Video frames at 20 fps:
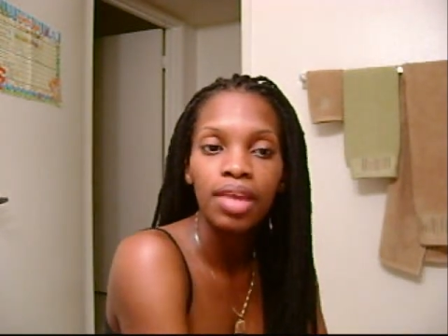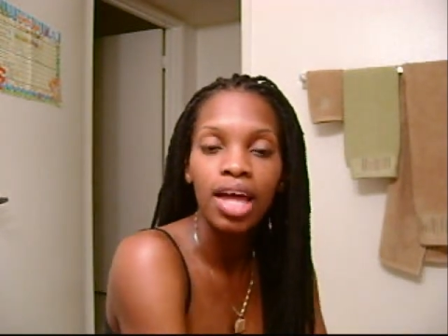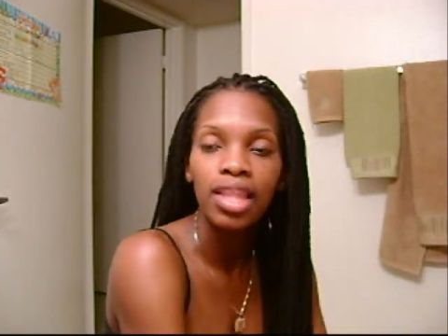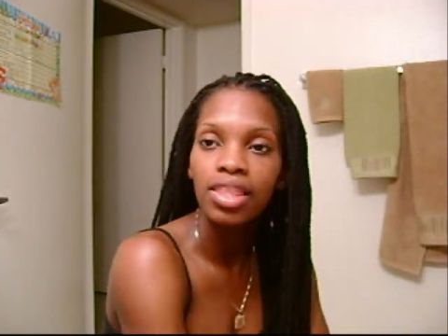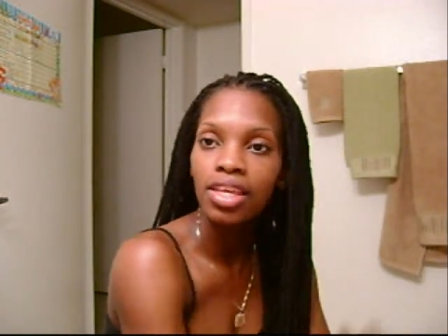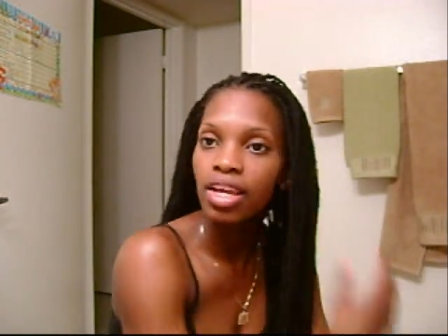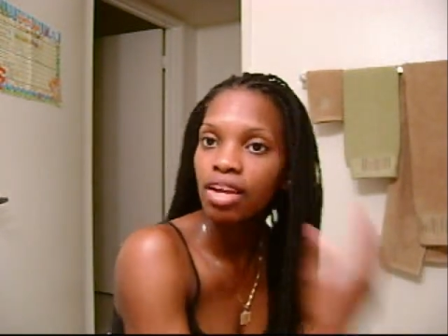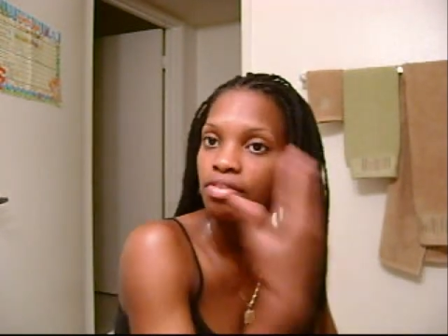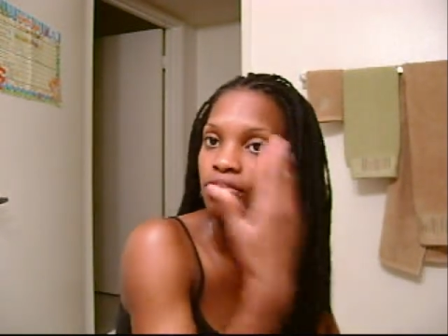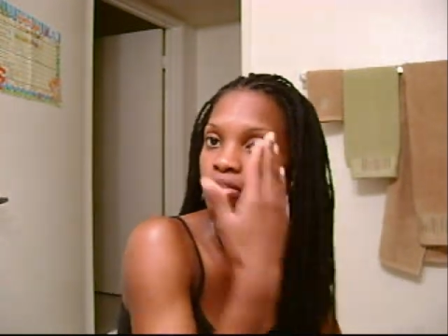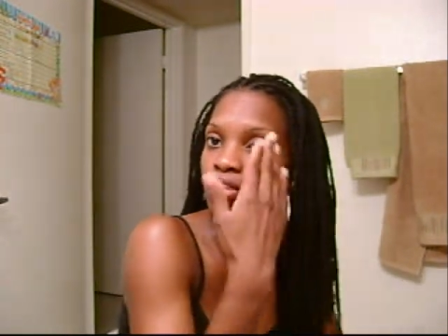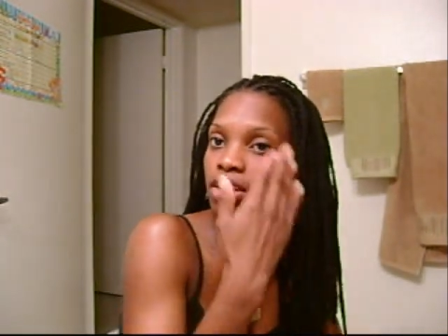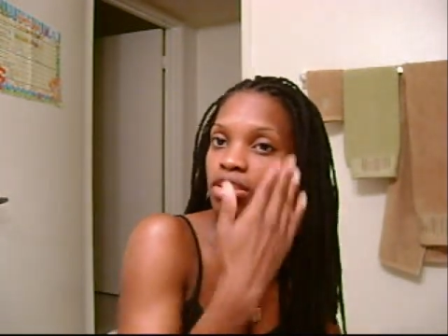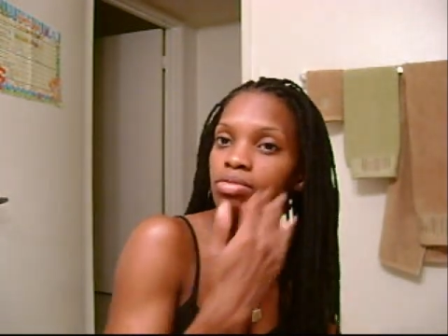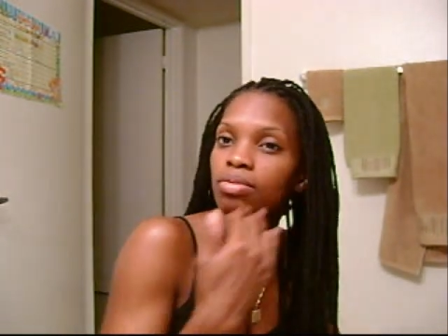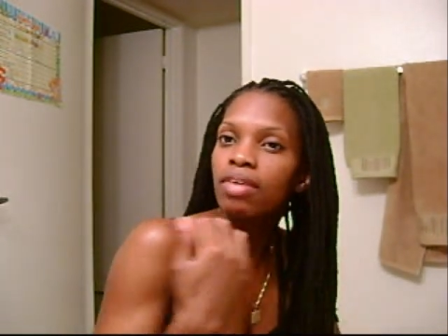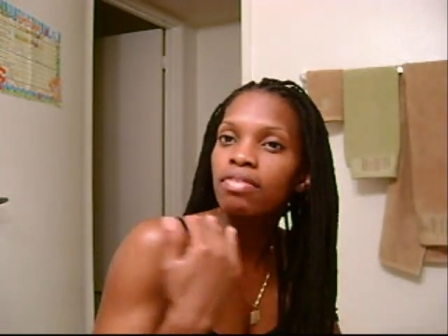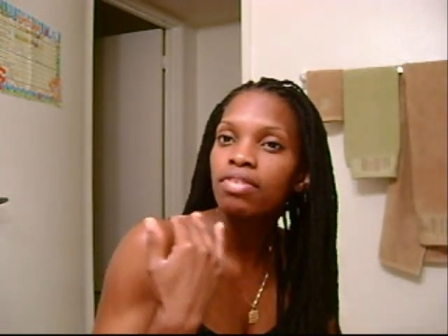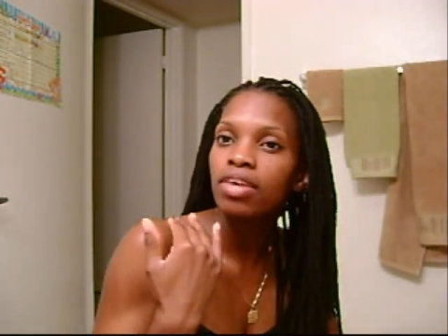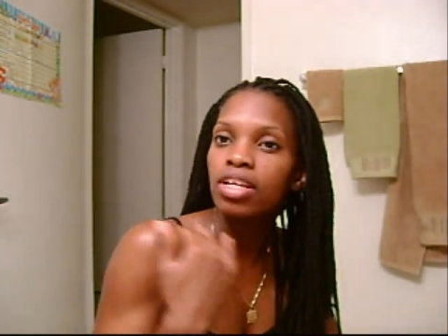I think it
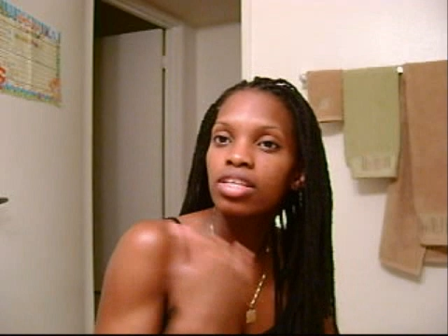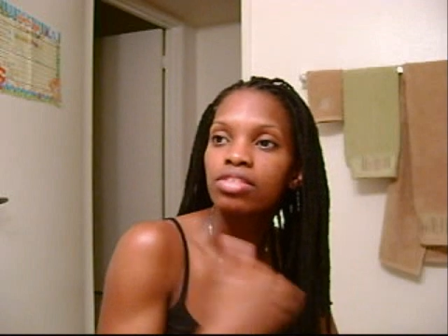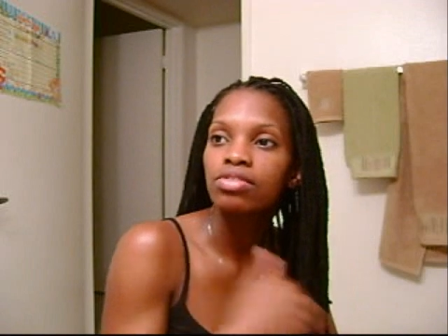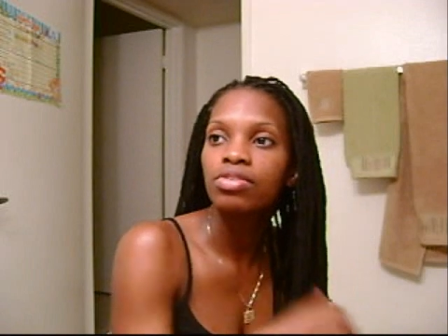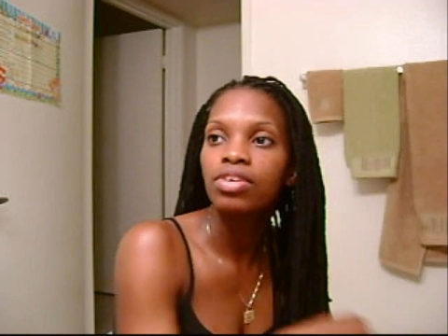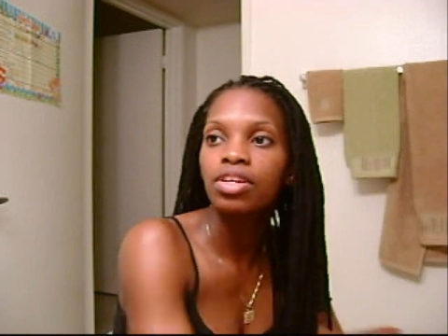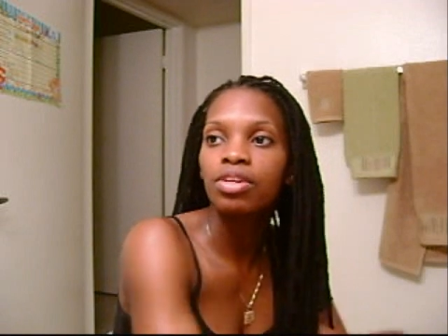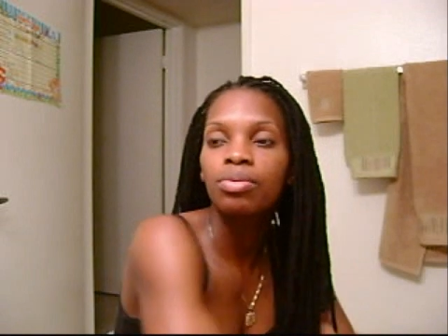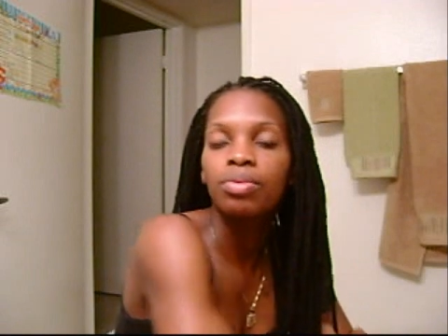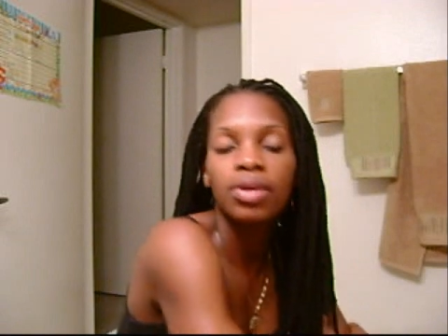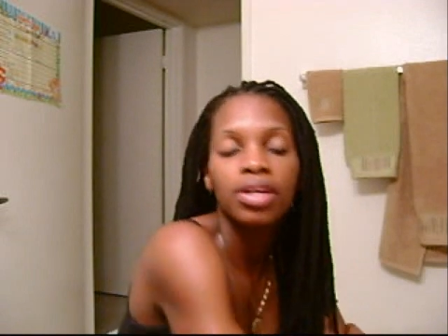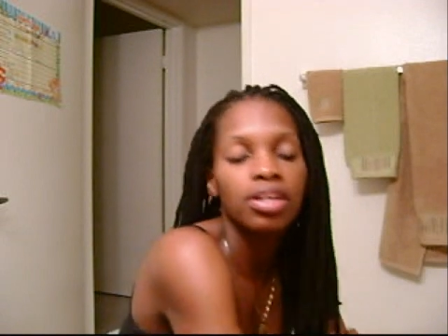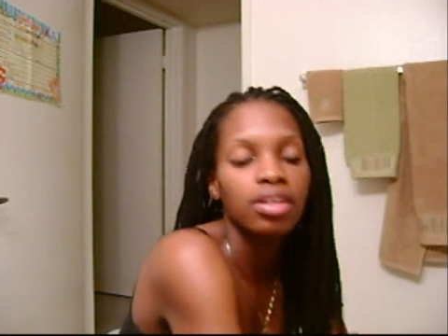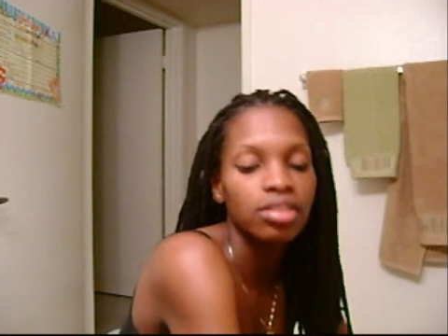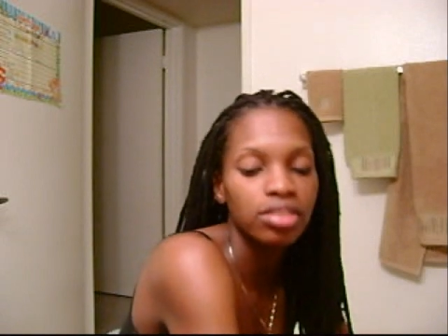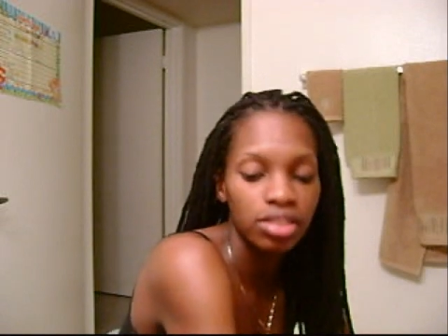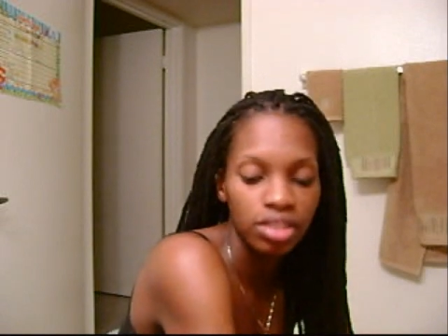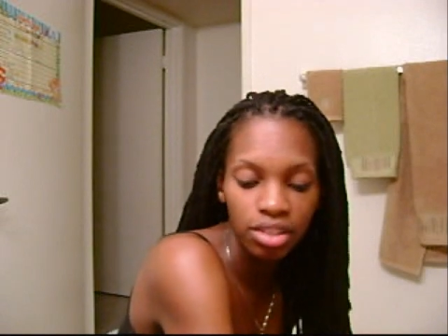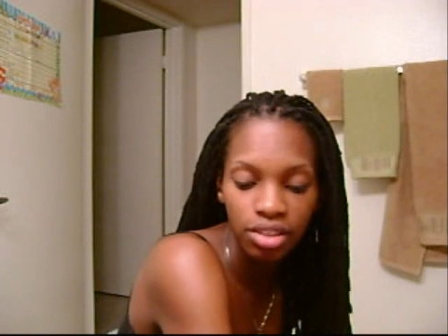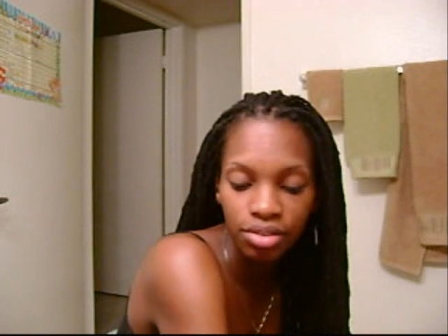frames my face very
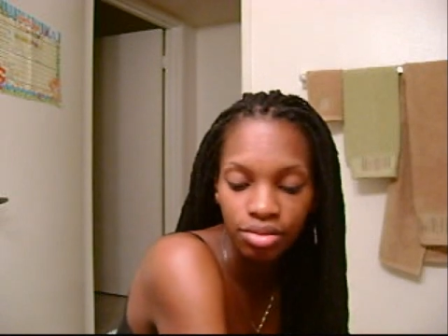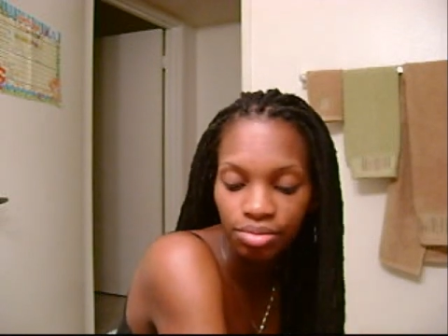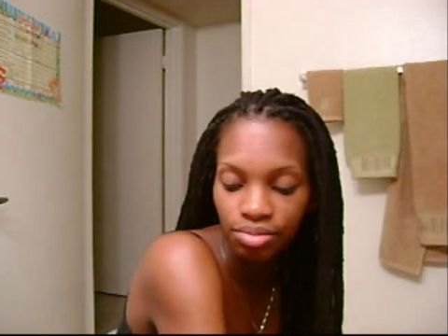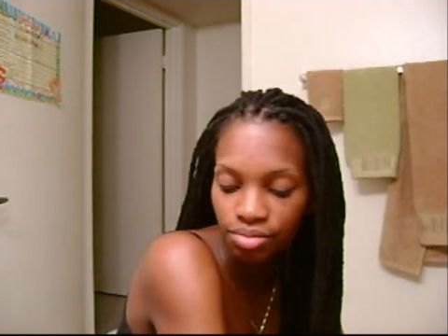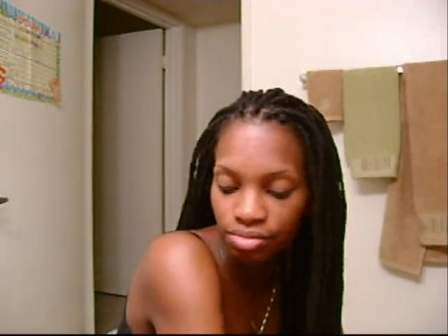well. So